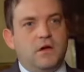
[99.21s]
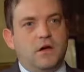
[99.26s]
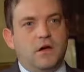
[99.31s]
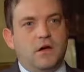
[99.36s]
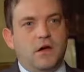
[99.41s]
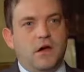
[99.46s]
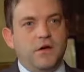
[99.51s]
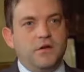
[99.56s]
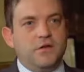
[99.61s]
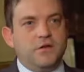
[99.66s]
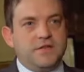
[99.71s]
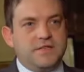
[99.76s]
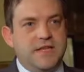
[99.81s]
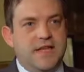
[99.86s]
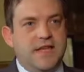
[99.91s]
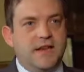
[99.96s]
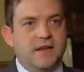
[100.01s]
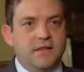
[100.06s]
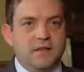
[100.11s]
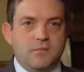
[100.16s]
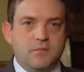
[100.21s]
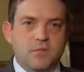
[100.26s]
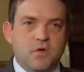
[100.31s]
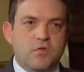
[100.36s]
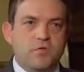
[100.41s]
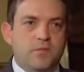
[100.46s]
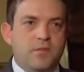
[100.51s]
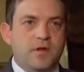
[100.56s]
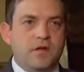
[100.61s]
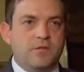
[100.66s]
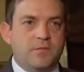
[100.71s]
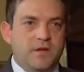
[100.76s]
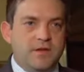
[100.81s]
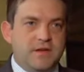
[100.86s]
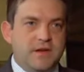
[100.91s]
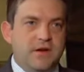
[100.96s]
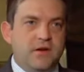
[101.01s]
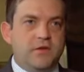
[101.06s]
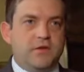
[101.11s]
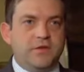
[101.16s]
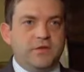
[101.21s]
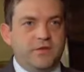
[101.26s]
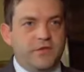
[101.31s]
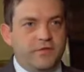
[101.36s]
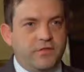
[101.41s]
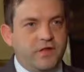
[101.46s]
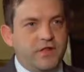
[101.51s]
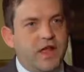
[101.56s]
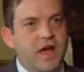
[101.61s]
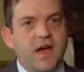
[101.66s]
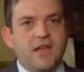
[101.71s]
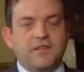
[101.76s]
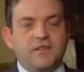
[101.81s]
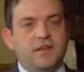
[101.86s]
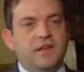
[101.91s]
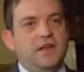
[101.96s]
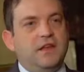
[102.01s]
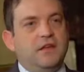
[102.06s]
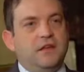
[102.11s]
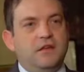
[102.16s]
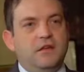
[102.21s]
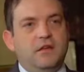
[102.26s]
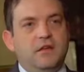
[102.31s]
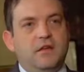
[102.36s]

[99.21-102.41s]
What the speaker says: understanding the movement of materials, the velocity,